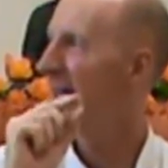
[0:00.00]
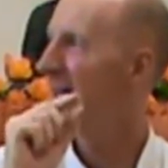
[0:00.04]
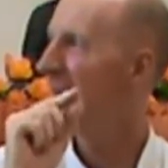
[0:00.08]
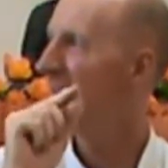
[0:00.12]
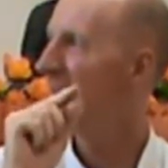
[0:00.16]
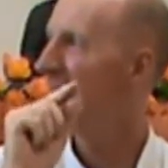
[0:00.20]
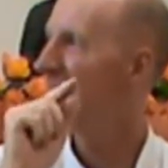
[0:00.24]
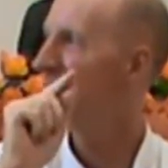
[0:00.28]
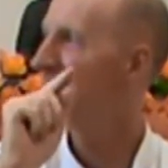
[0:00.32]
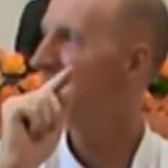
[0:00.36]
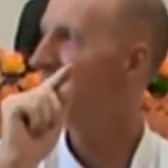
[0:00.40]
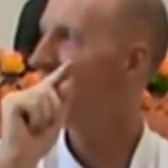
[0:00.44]

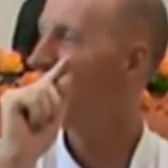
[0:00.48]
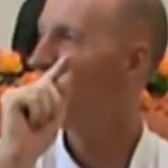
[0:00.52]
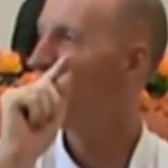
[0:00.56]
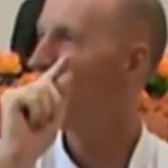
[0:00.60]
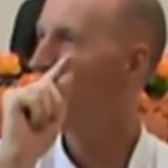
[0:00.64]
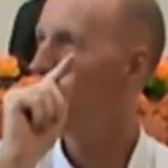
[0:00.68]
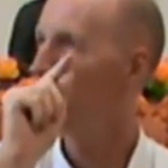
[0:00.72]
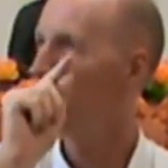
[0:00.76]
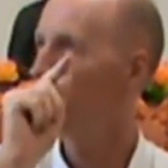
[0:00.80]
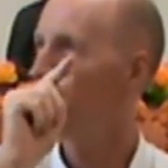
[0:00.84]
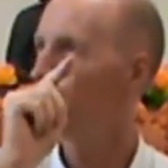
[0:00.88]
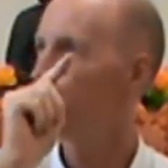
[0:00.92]
It's a
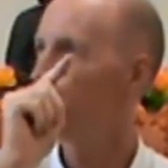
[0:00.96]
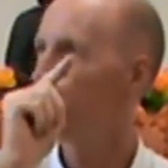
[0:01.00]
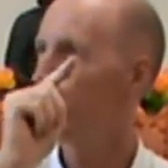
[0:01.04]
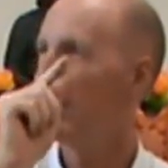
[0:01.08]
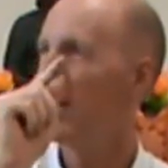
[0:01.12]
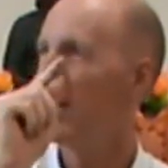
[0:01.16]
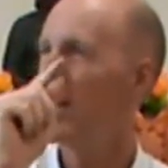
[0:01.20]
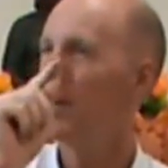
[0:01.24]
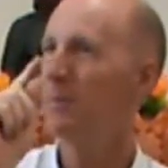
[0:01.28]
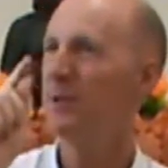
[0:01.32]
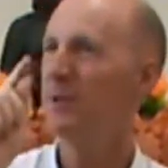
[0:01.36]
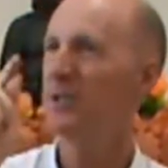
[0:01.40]
whole lot of
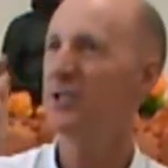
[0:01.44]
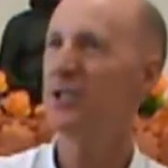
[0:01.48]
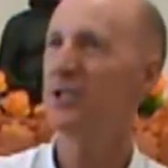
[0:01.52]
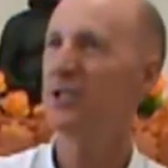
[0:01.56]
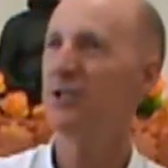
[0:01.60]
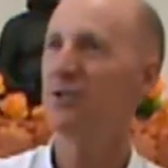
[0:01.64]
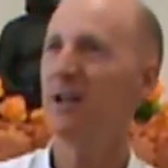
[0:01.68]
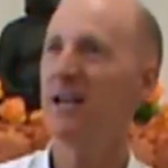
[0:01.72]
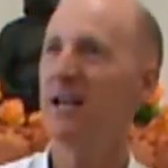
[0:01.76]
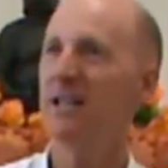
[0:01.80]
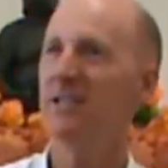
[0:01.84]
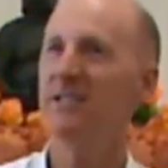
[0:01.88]
moments
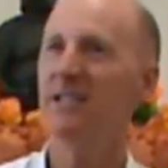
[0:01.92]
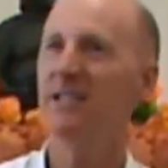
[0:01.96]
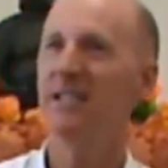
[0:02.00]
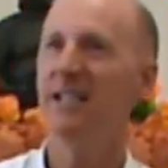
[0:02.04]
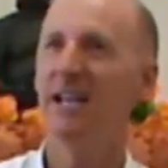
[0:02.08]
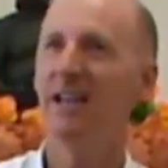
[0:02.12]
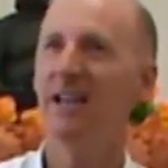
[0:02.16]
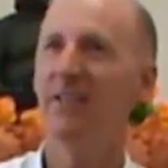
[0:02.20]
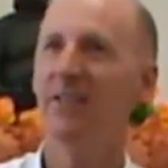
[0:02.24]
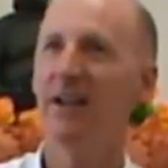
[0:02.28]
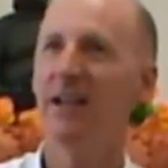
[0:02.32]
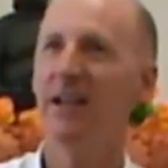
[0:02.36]
strung
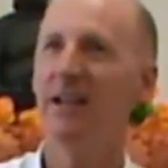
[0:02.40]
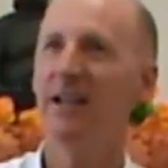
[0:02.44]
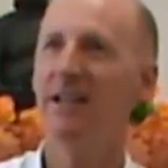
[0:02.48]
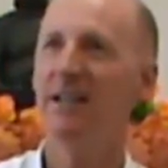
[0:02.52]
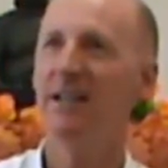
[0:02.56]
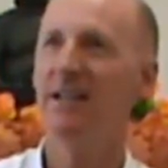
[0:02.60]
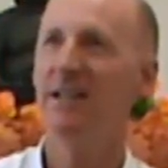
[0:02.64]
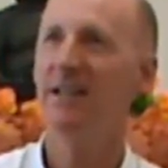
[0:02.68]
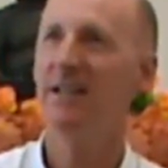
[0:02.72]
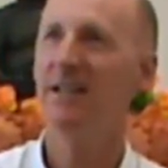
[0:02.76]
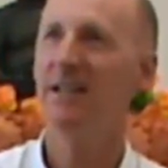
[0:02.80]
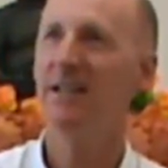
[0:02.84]
together,
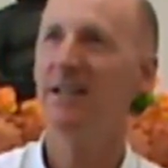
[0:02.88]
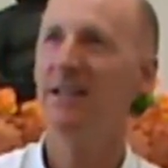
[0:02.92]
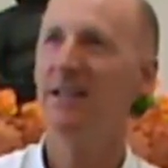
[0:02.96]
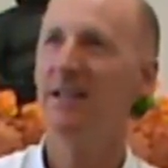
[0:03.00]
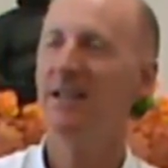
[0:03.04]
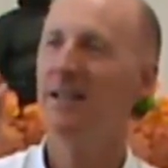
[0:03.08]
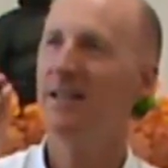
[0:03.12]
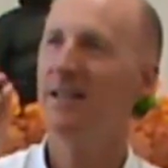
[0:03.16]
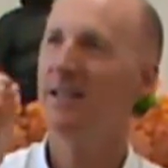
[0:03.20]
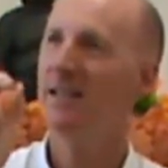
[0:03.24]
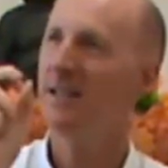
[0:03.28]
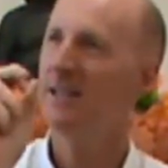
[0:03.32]

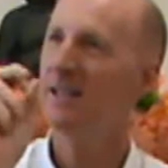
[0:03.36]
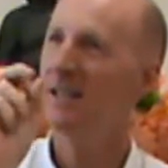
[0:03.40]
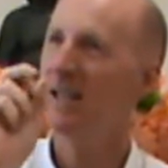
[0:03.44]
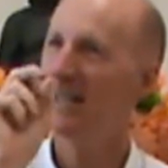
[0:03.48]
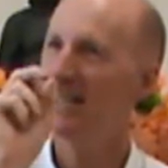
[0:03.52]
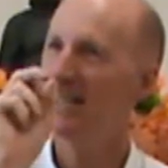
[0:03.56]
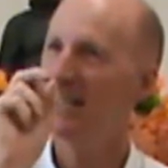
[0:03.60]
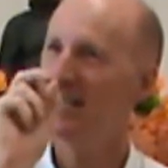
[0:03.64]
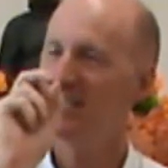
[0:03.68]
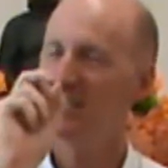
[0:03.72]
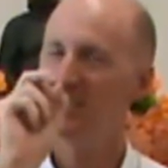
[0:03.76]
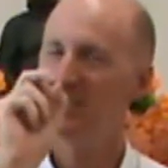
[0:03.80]

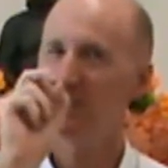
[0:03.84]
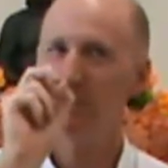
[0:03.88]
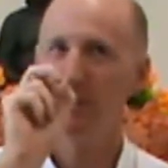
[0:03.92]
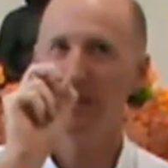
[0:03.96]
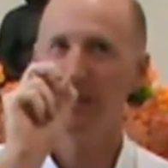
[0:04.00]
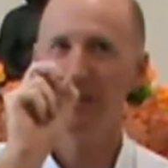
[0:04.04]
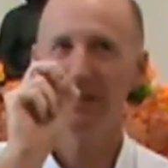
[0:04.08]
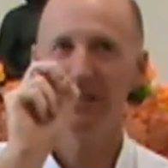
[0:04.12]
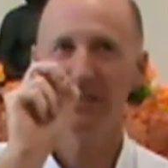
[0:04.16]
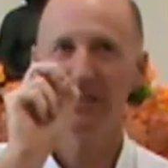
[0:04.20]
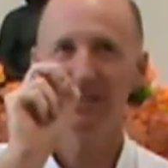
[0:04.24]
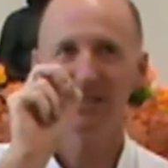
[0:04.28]
an
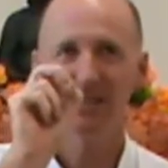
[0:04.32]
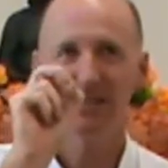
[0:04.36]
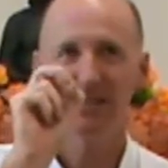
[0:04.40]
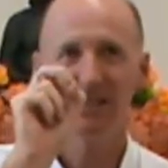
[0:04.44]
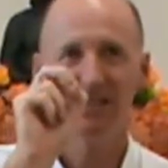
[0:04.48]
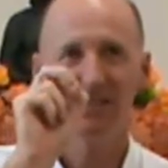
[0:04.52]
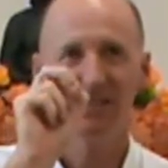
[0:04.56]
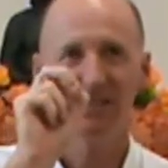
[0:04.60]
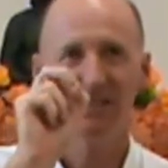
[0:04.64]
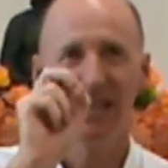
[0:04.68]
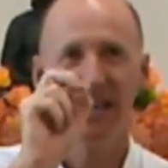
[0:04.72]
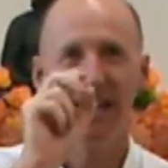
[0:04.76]
experience of the
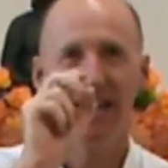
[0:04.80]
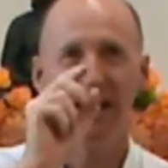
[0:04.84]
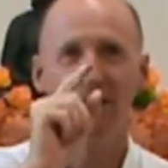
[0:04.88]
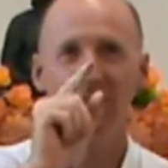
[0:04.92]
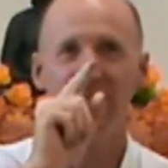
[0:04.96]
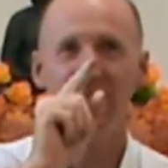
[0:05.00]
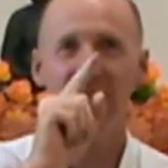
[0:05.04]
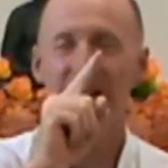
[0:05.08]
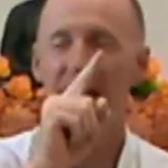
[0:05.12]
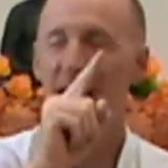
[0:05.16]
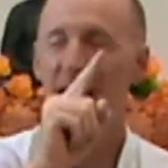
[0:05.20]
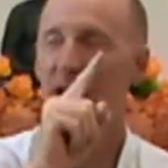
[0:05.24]

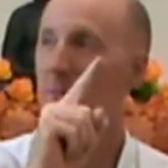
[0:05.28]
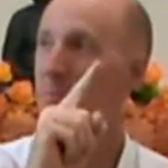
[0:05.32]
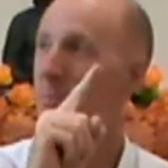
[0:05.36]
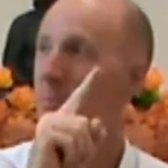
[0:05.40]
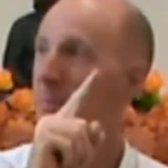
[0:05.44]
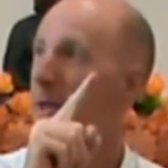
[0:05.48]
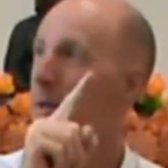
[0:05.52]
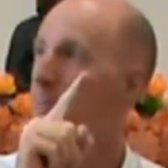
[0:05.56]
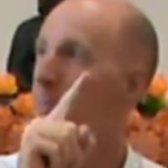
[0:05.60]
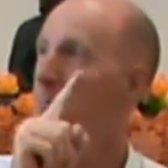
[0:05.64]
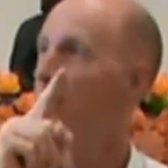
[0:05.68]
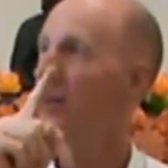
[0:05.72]
sound and a
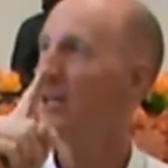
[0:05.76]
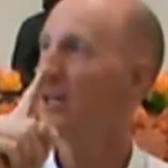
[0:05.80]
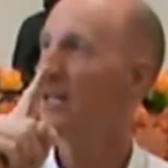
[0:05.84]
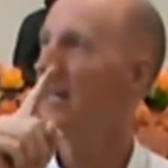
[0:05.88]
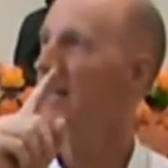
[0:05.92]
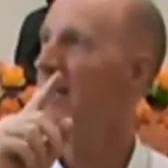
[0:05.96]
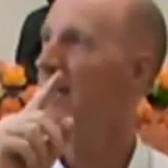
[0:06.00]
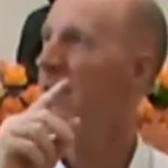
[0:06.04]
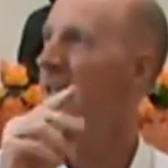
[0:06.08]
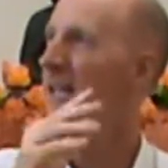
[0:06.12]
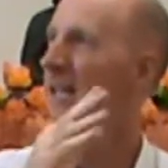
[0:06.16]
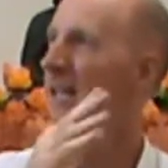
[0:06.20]

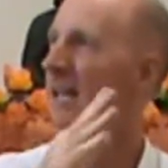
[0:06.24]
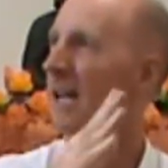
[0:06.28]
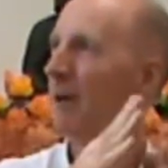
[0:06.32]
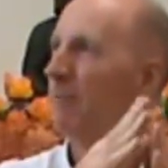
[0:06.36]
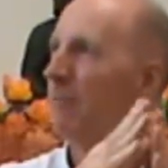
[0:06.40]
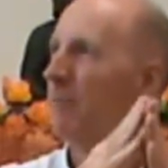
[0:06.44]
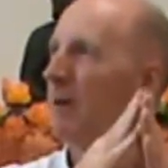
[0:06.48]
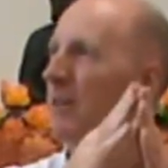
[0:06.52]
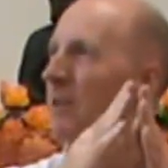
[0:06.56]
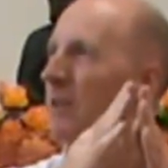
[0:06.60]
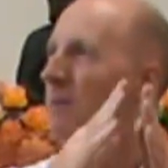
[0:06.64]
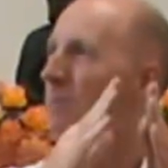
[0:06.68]
memory, and
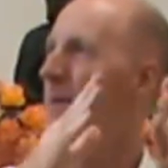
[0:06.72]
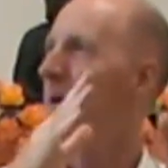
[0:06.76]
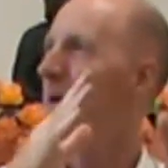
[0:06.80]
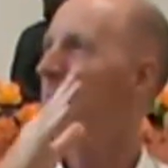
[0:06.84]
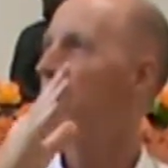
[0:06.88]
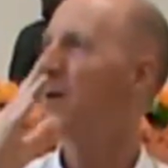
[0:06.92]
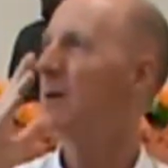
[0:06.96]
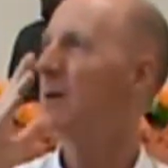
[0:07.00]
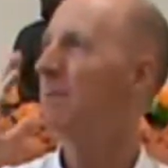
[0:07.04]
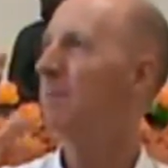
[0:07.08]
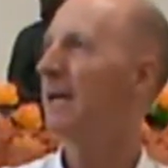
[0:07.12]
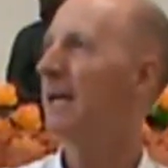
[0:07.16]
when the
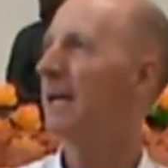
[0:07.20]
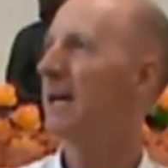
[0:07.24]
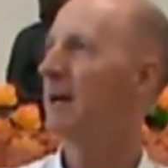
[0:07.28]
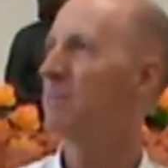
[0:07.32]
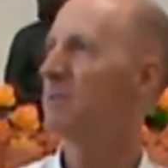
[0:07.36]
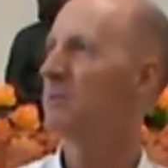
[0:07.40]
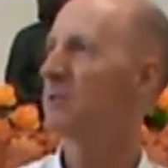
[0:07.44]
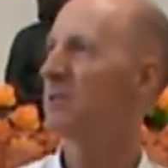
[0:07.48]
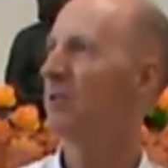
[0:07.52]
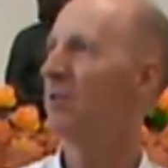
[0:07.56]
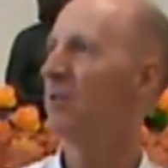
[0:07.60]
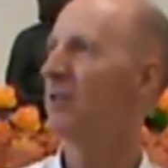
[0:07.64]
memory
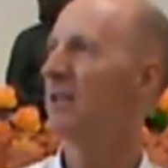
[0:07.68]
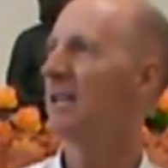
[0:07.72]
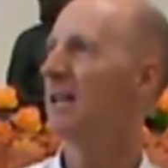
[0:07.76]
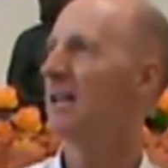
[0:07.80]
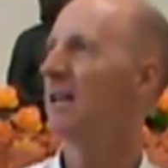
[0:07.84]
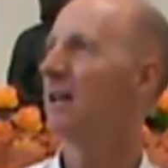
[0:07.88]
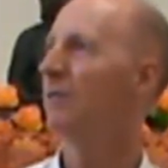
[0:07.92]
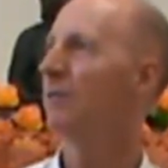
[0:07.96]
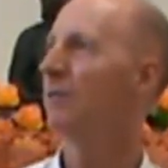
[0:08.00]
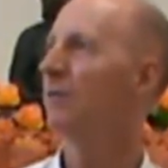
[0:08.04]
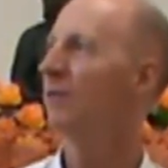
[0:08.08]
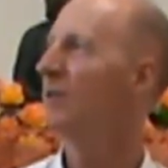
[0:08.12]
becomes long
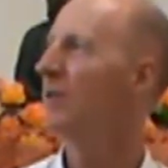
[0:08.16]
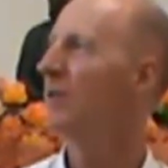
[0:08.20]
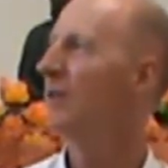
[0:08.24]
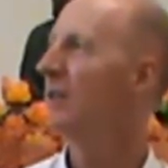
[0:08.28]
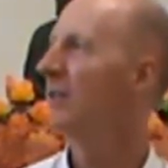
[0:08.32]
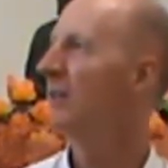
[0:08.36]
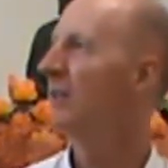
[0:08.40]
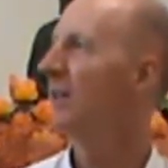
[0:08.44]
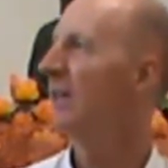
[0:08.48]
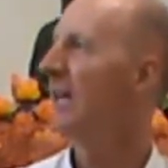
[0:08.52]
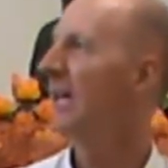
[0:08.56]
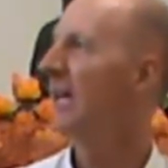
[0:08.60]
enough,
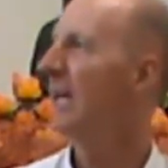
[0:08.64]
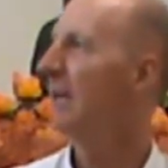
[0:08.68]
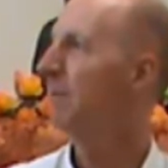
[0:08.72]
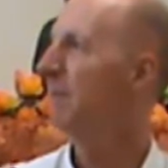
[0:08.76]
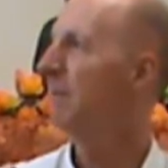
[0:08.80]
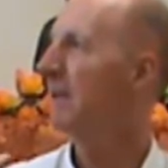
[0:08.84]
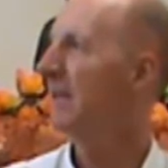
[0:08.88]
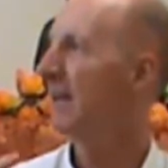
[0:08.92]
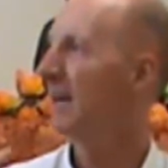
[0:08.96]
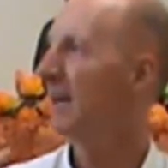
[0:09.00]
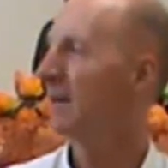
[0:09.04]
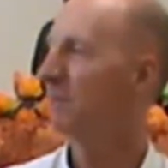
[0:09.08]
it
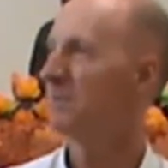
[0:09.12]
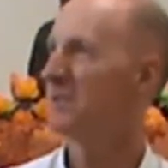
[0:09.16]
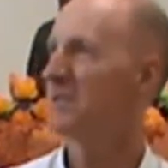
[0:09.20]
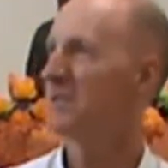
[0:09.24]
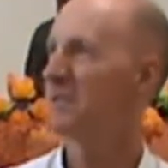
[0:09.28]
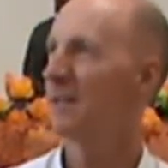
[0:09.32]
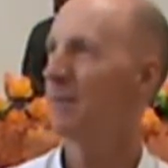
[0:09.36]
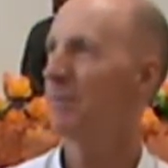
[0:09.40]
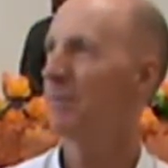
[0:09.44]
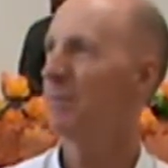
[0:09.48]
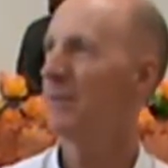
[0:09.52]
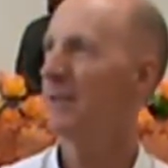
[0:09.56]
becomes
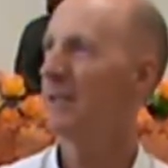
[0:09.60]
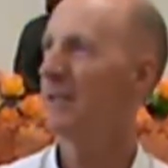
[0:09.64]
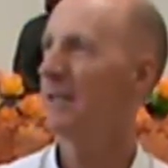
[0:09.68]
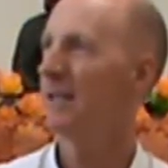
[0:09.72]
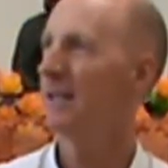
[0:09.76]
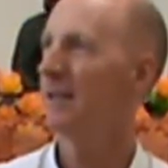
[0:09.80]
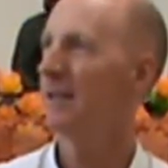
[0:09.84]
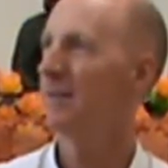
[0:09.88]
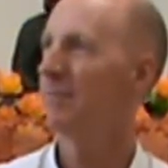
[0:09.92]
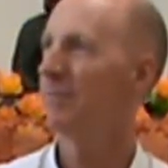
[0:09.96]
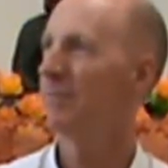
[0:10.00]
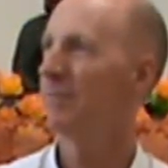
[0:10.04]

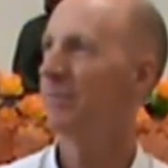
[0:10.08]
something.